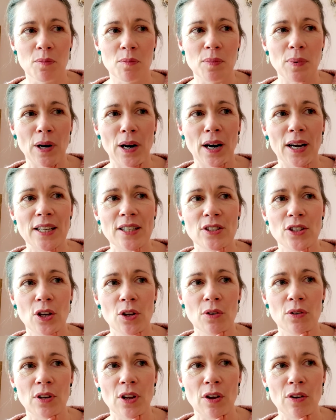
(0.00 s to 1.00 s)
but I
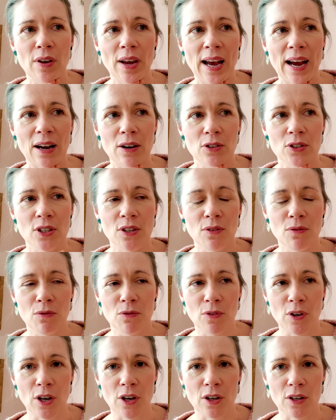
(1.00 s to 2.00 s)
don't know how to
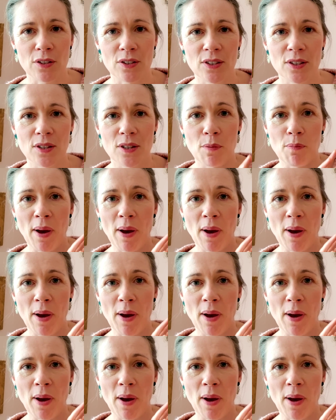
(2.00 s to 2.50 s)
convert the